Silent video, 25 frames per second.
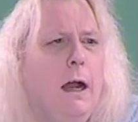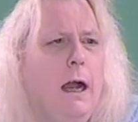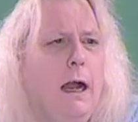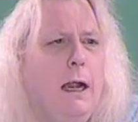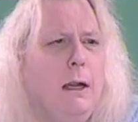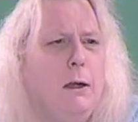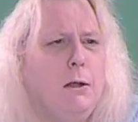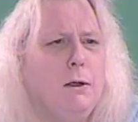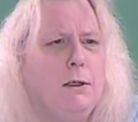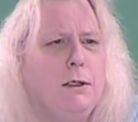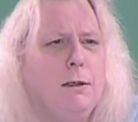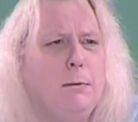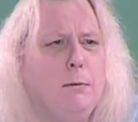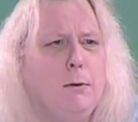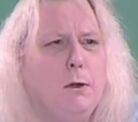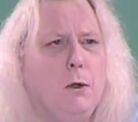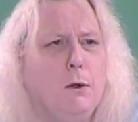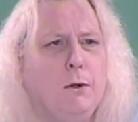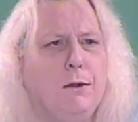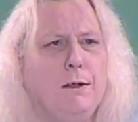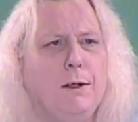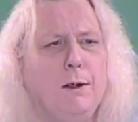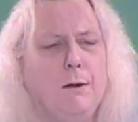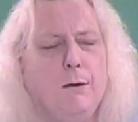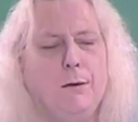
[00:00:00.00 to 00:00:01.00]
I heard some go
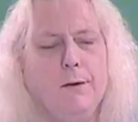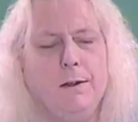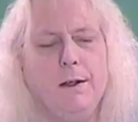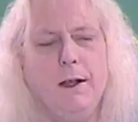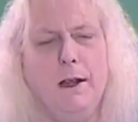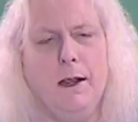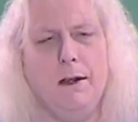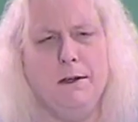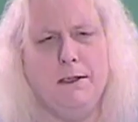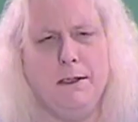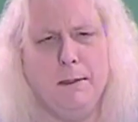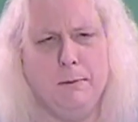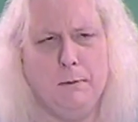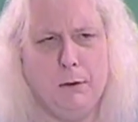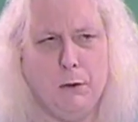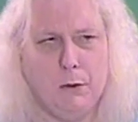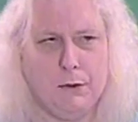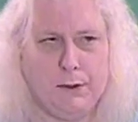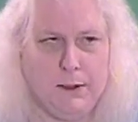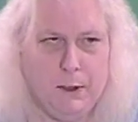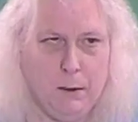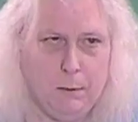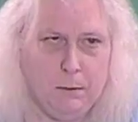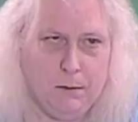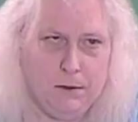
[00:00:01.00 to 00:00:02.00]
to
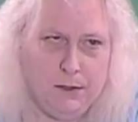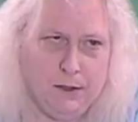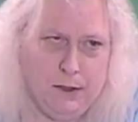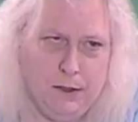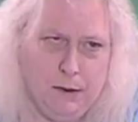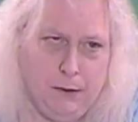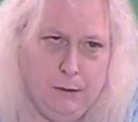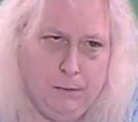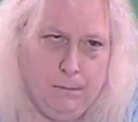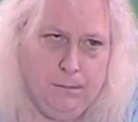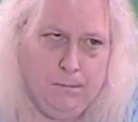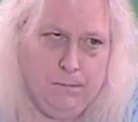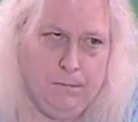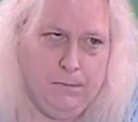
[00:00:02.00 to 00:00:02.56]
Gilbert too.